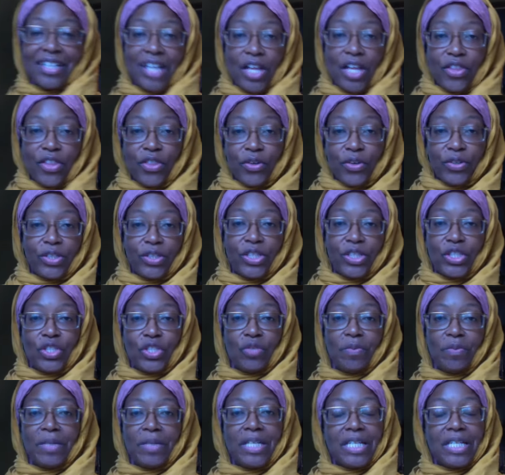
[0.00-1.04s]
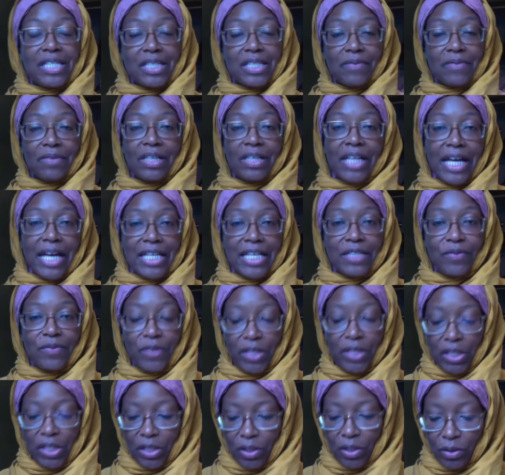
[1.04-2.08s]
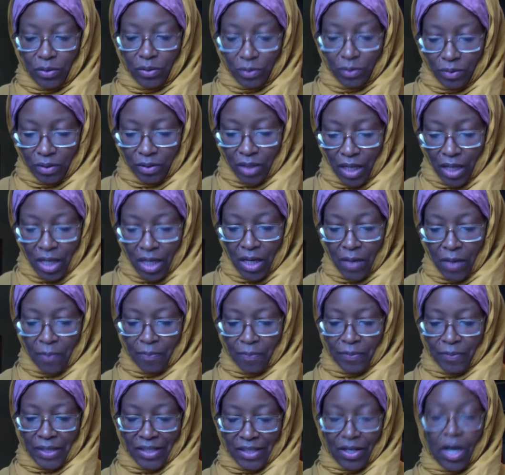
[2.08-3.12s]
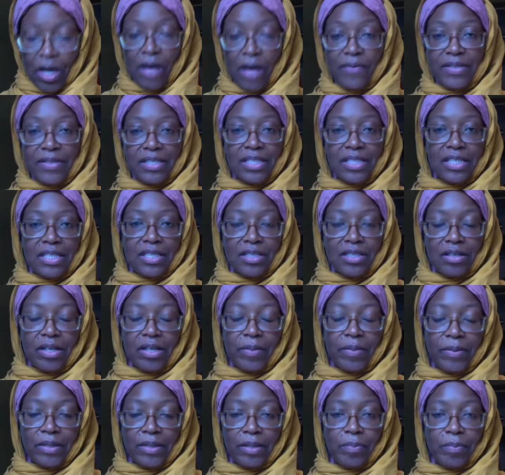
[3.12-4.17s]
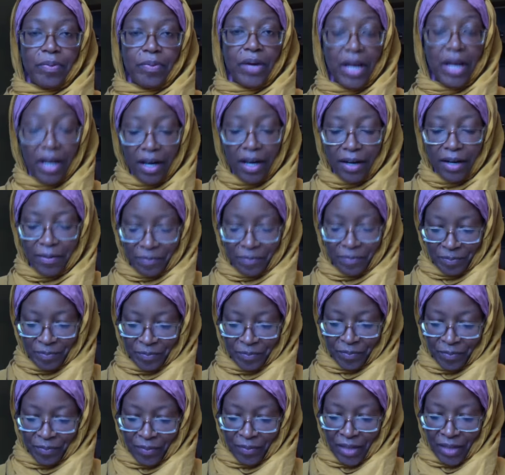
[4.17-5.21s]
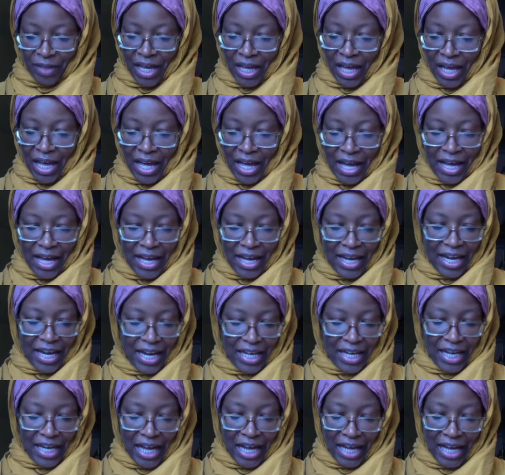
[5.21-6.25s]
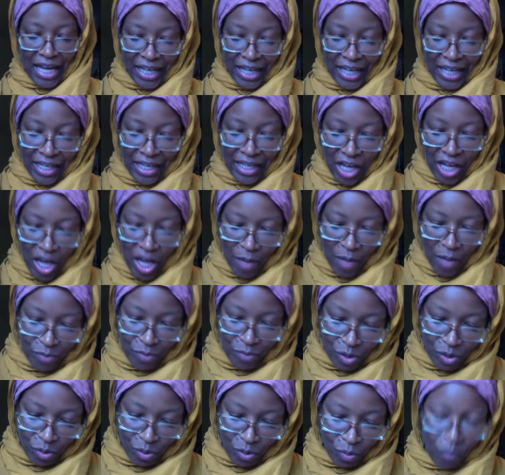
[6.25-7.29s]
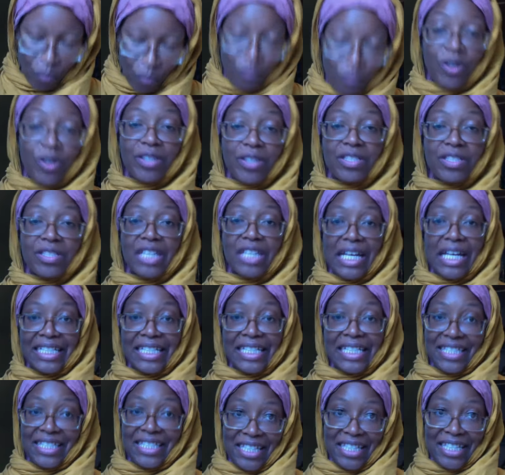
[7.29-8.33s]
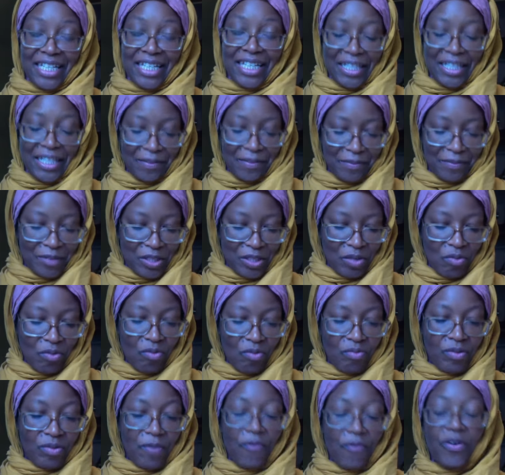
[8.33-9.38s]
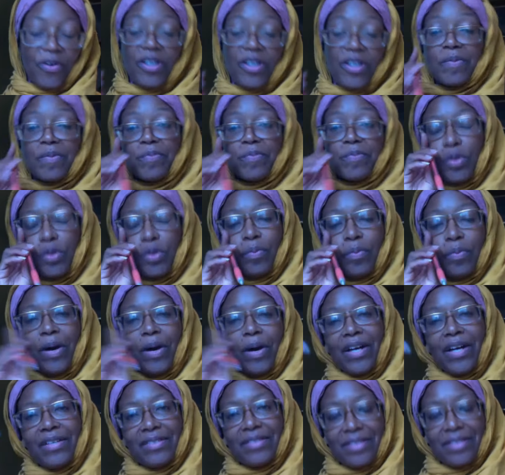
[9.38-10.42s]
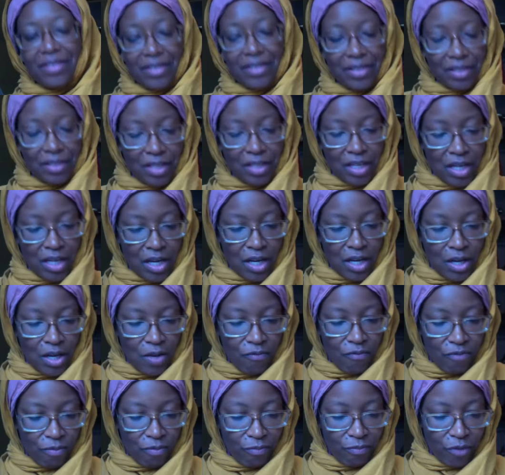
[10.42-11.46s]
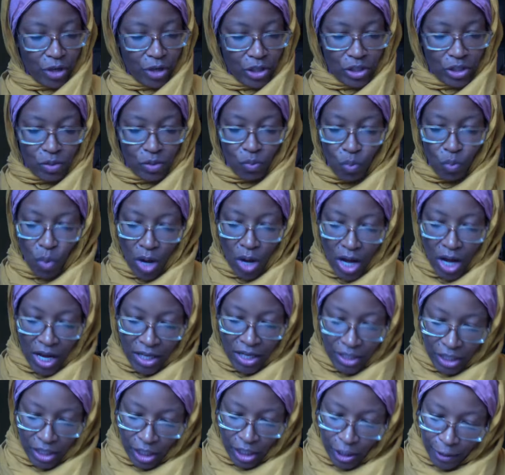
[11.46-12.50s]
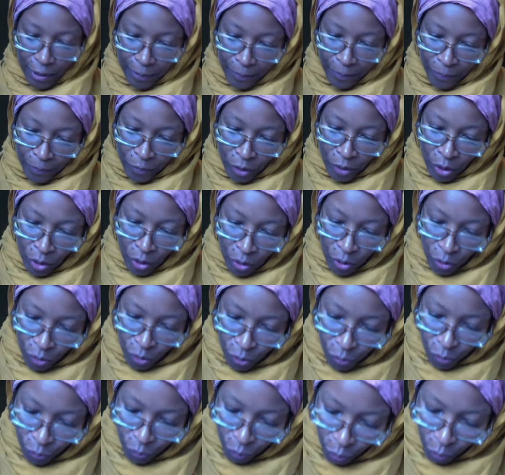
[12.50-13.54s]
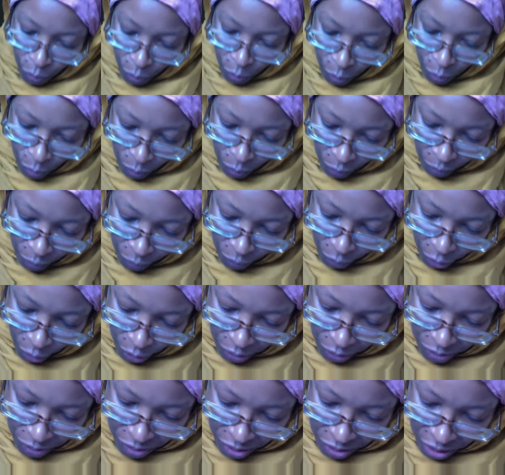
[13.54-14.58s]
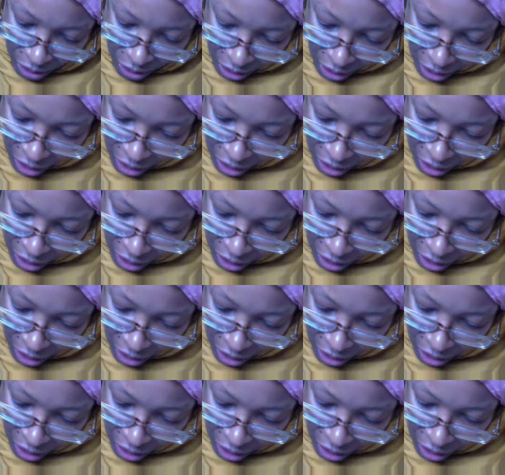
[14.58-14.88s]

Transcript: 32 minutes of the last video, obviously I started with the prayer and I got up to verse 19. So the first two parts from verse 1 through verse